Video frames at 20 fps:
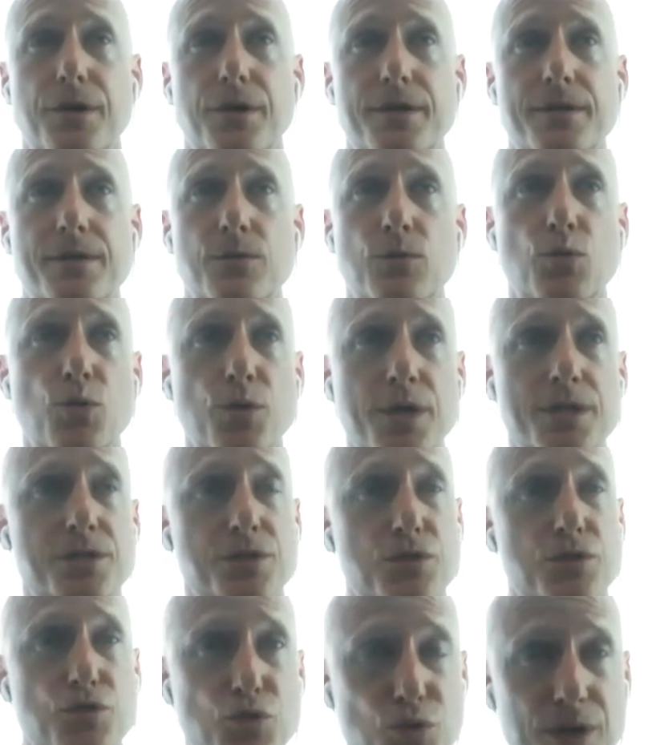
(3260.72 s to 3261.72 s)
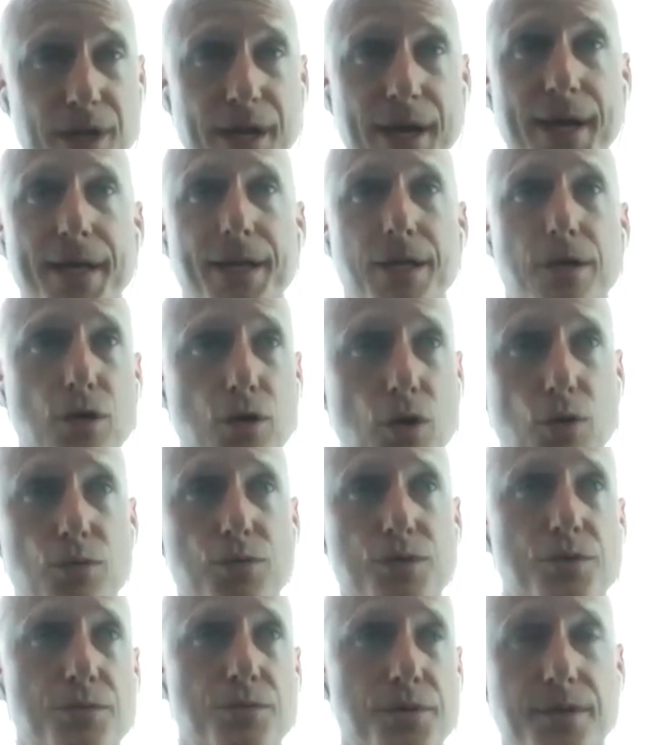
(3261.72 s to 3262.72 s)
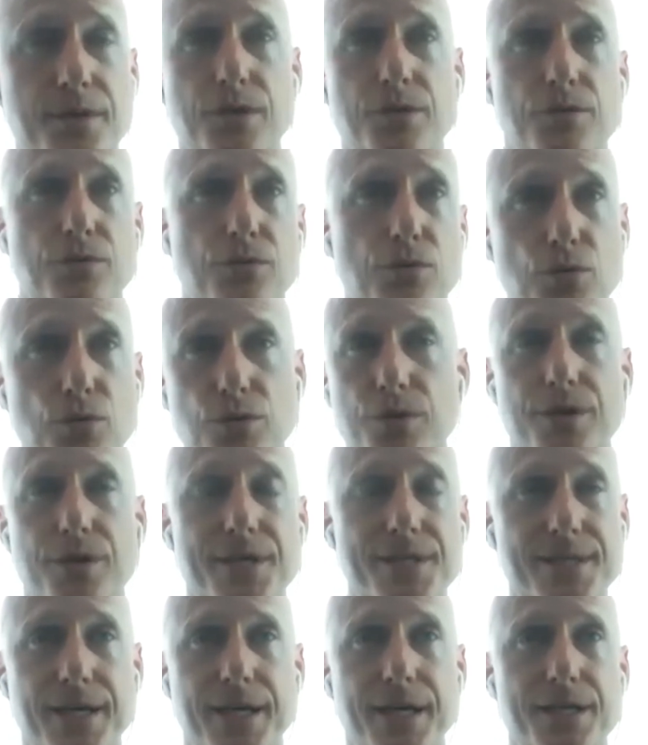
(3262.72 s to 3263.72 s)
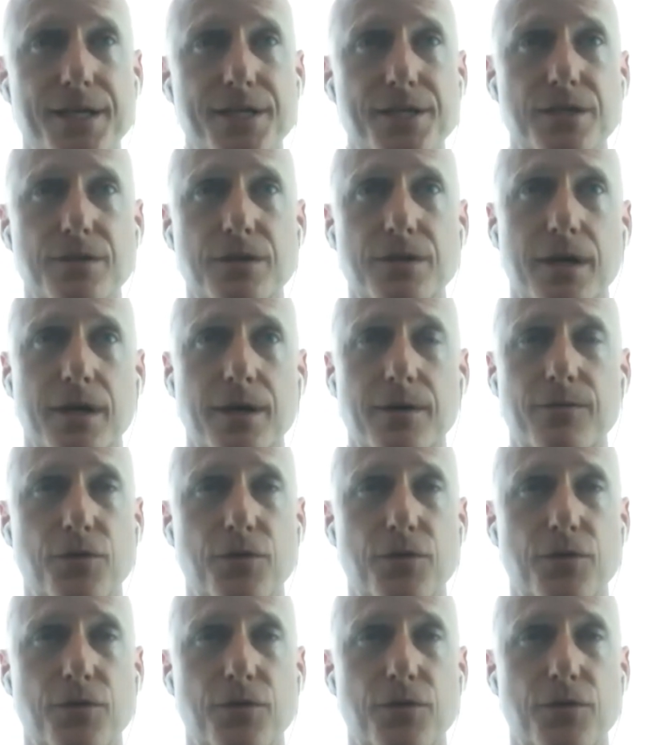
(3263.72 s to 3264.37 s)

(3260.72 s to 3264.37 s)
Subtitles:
like looking to create a culture within your organization